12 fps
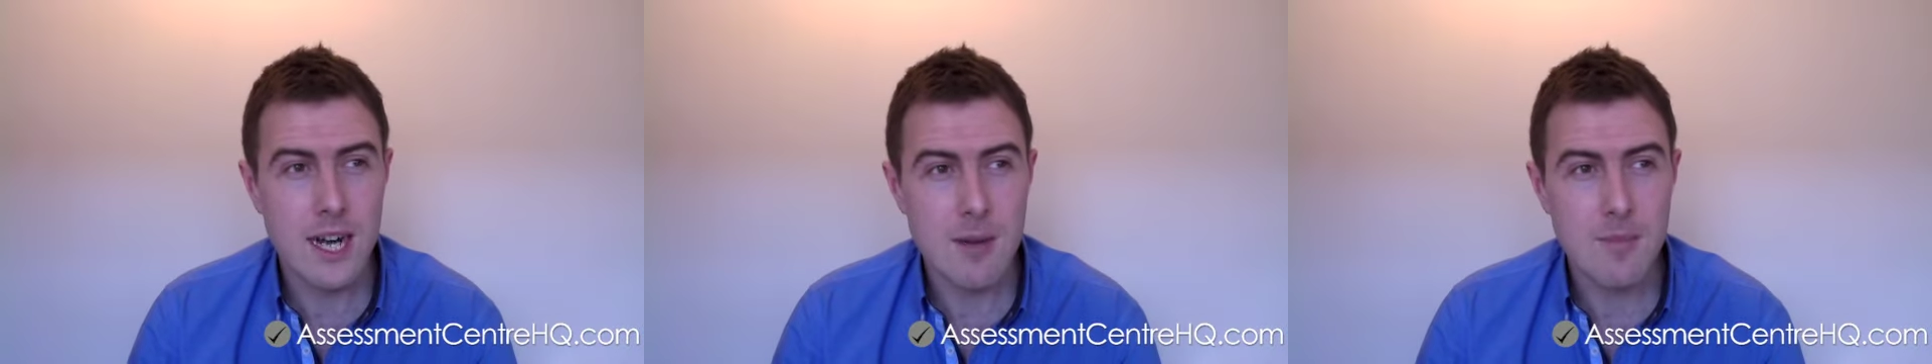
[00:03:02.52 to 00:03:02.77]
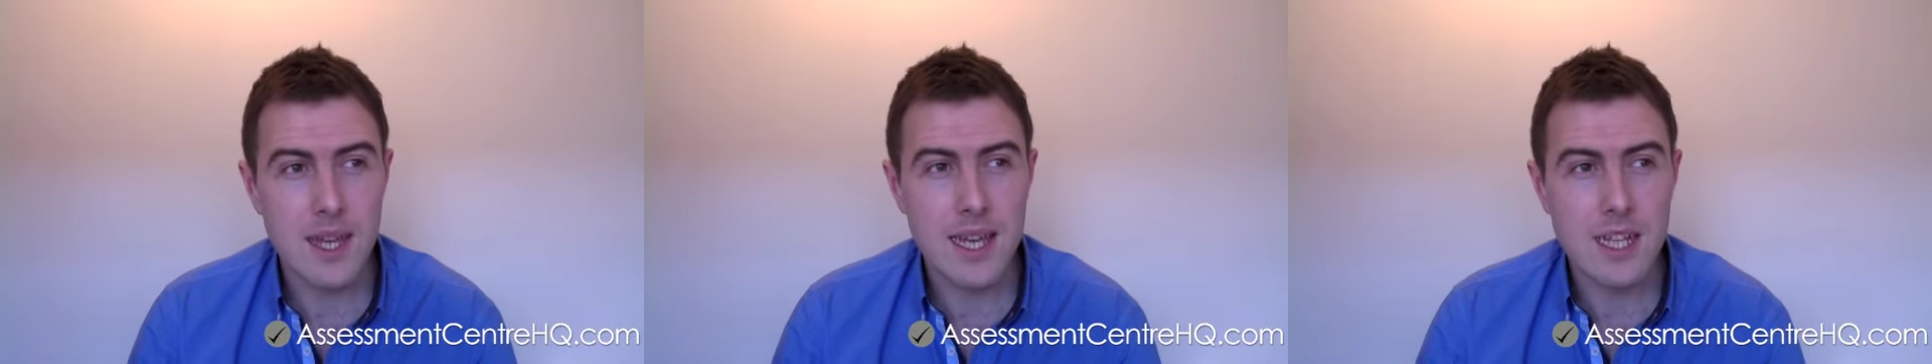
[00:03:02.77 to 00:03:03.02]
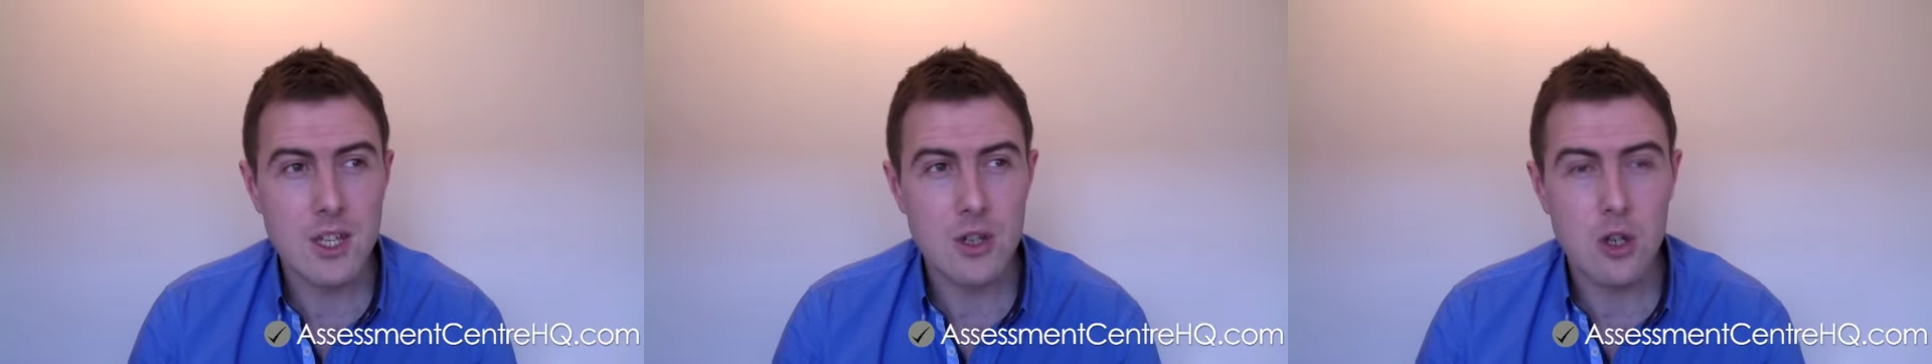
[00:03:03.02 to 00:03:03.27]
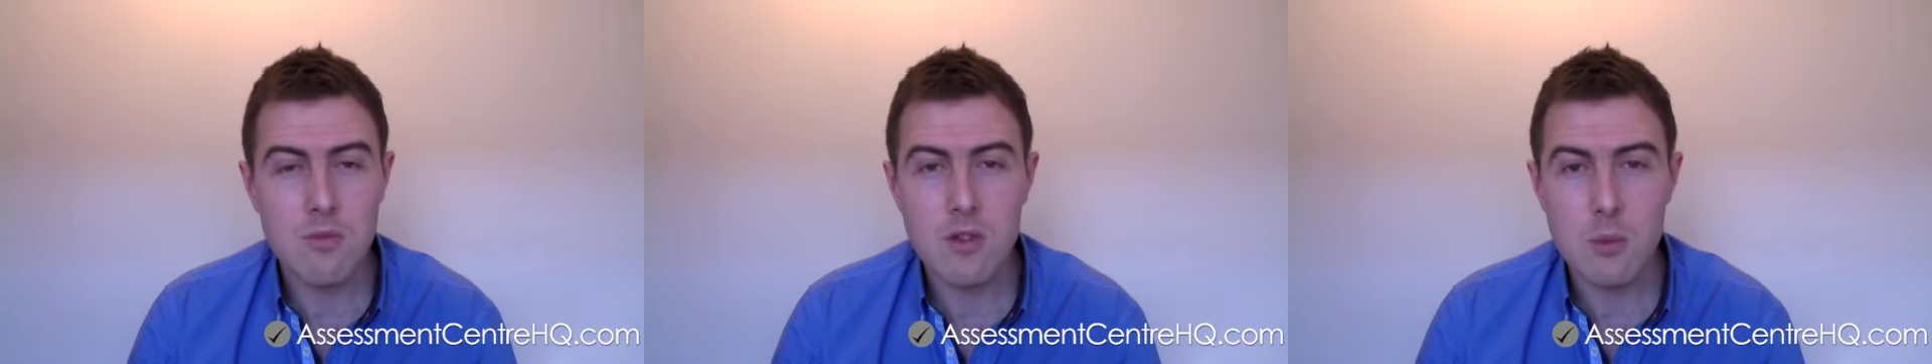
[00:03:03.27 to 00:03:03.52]
it gets you
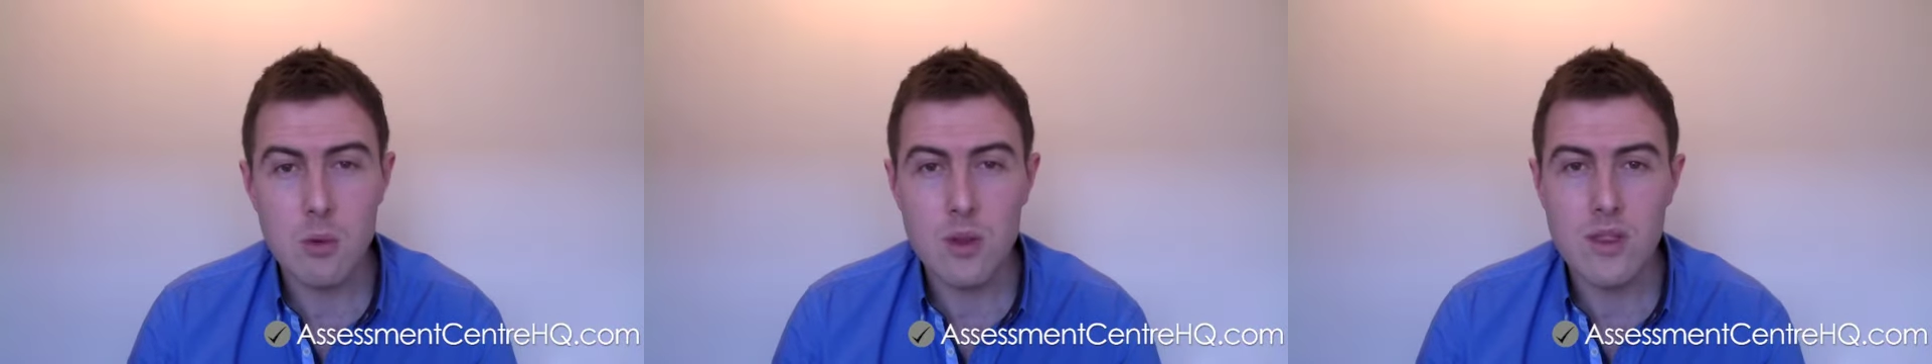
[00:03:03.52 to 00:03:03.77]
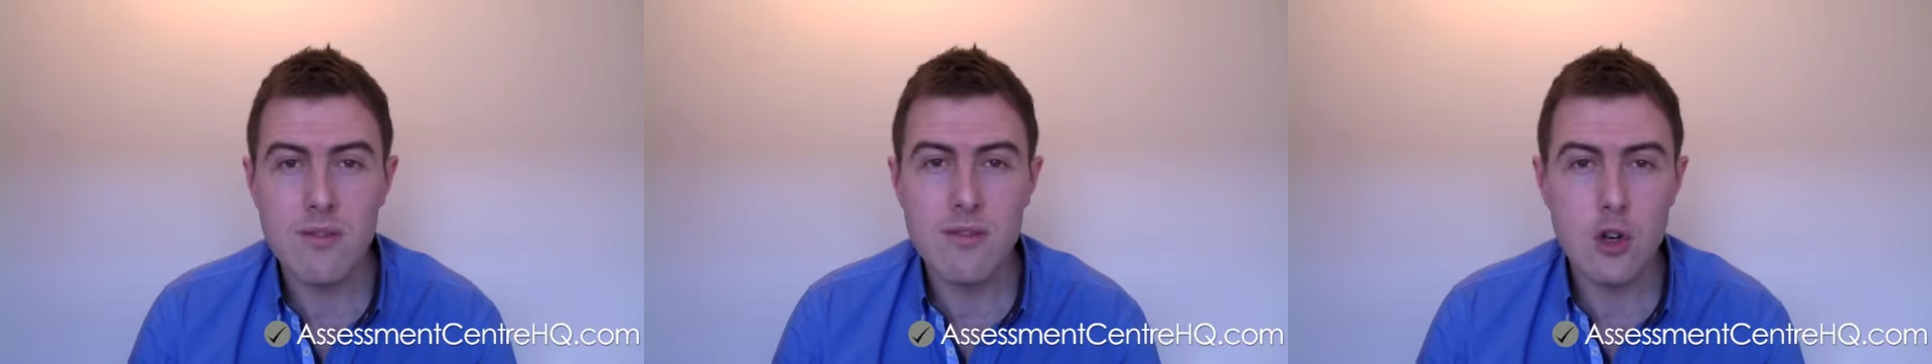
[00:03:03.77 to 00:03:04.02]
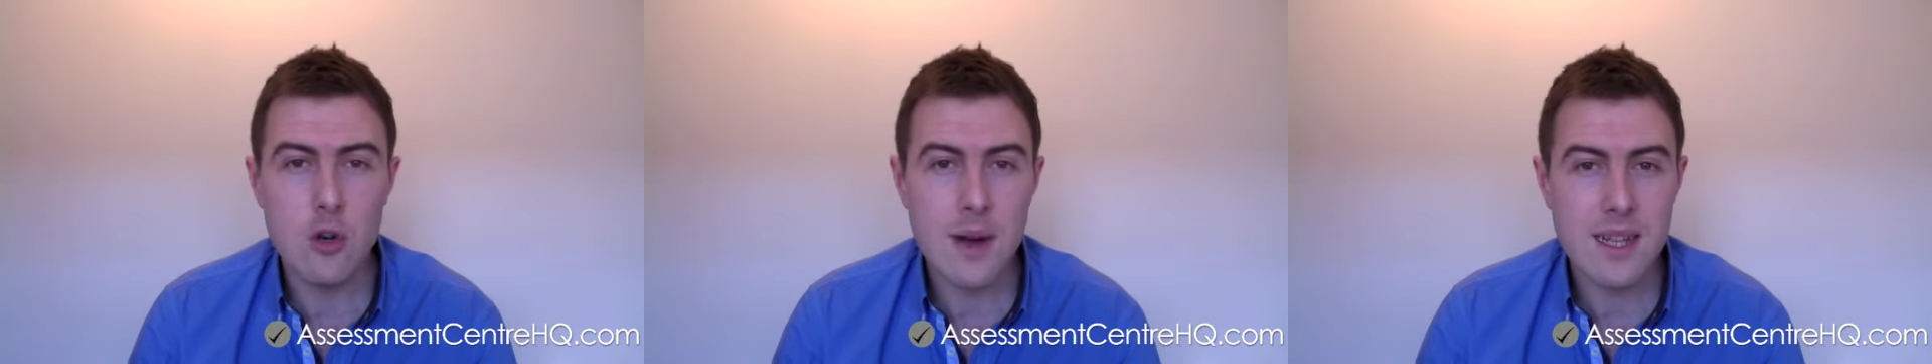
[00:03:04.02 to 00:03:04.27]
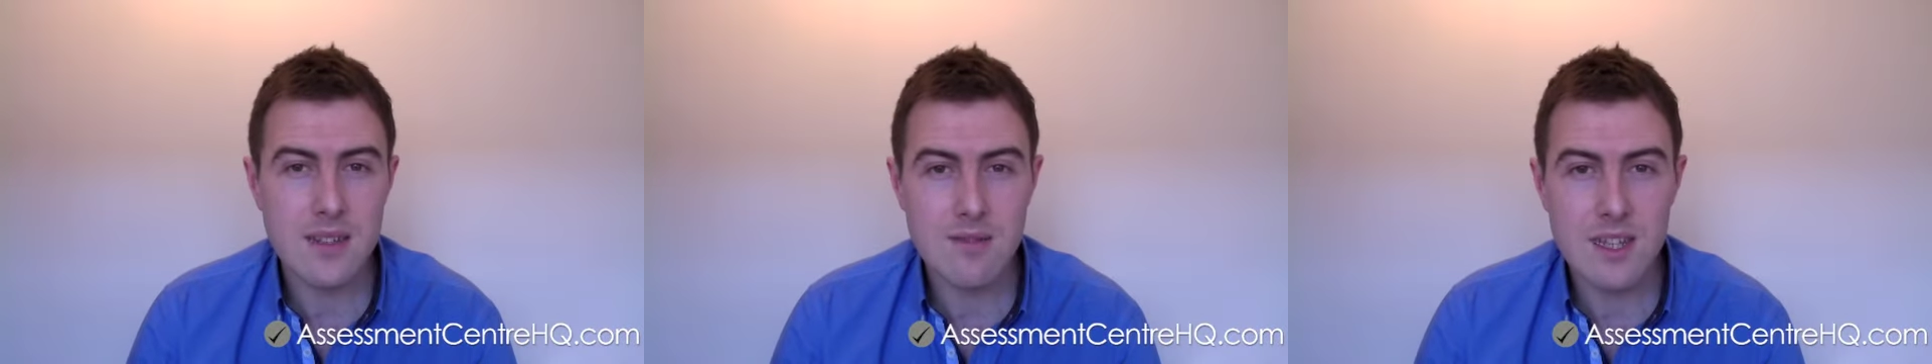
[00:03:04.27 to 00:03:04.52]
comfortable with the format of